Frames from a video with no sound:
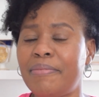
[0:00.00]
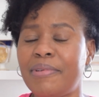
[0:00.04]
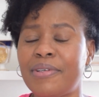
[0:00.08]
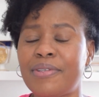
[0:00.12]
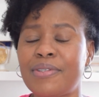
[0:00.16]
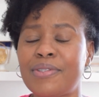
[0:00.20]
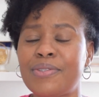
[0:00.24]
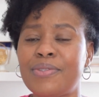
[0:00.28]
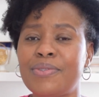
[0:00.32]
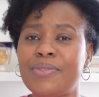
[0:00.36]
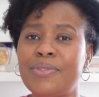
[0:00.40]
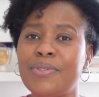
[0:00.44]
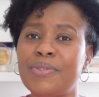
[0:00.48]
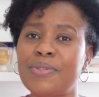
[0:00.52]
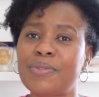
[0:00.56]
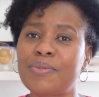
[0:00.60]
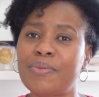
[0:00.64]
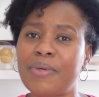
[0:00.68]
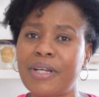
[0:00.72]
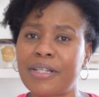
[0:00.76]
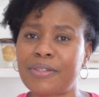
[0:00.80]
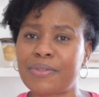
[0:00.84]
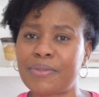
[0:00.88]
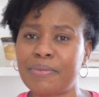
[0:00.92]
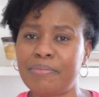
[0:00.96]
because you don't
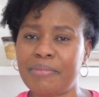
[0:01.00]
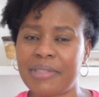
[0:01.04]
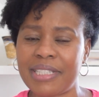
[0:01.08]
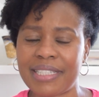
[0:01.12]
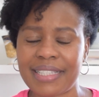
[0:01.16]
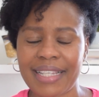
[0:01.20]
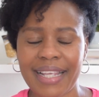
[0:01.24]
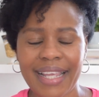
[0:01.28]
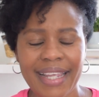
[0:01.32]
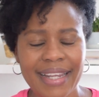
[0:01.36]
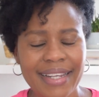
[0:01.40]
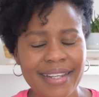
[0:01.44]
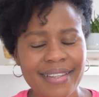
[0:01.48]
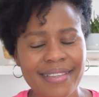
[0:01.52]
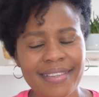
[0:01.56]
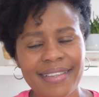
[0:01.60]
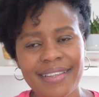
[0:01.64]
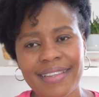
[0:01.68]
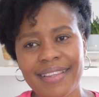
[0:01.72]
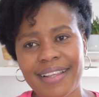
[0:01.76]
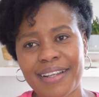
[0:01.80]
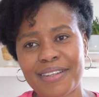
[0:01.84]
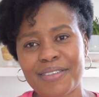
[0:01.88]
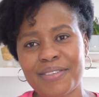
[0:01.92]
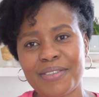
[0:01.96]
want to miss
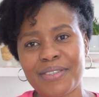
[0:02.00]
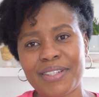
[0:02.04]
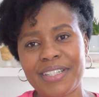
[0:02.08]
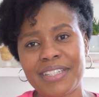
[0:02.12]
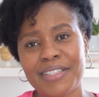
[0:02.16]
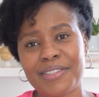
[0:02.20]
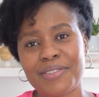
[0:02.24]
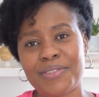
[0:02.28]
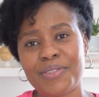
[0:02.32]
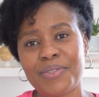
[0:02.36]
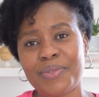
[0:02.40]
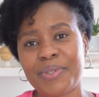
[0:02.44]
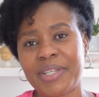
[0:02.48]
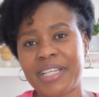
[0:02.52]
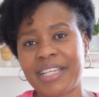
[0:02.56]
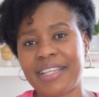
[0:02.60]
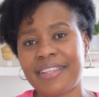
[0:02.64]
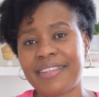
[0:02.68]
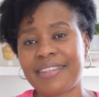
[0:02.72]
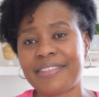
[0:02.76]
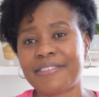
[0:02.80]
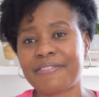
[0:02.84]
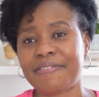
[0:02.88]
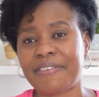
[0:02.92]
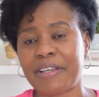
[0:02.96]
anything that God is doing
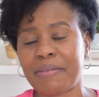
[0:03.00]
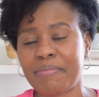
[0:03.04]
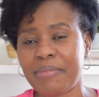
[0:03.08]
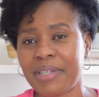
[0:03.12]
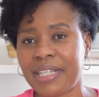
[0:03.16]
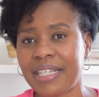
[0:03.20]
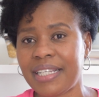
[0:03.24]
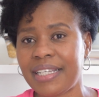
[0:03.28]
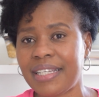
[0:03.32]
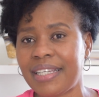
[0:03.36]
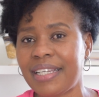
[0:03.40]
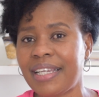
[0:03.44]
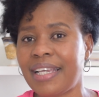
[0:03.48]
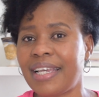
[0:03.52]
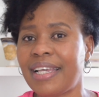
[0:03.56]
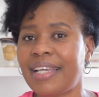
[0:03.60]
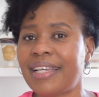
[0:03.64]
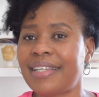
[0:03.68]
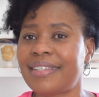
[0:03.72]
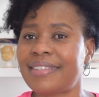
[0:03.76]
in this family.